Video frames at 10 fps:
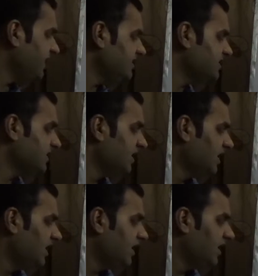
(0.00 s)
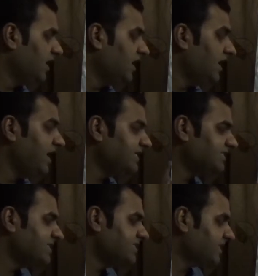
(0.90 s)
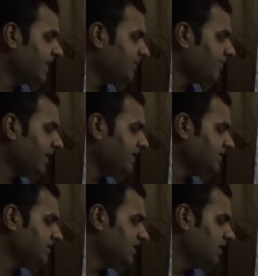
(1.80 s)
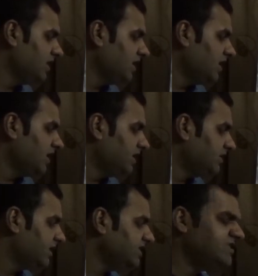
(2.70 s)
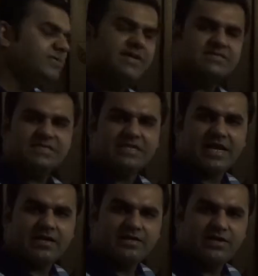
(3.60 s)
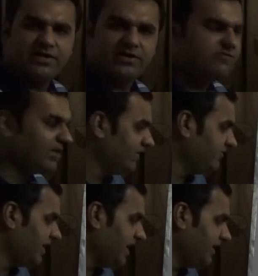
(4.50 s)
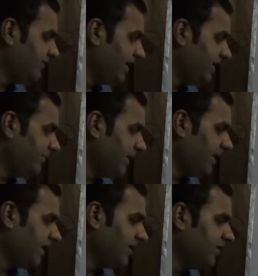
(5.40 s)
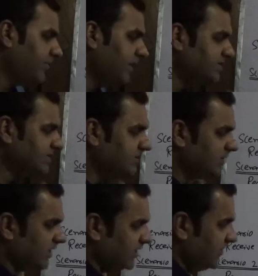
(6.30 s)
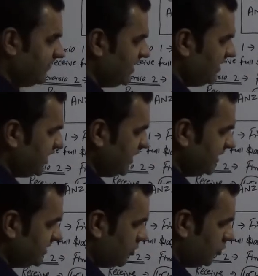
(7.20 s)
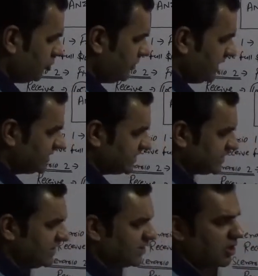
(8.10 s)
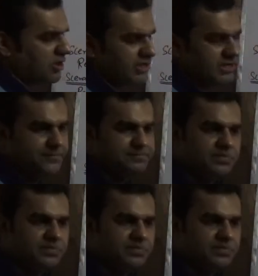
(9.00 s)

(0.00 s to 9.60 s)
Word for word: is less than strike price, this remains intact, one hundred five K divided by one hundred, plus the dividend yield is going to be adjusted accordingly.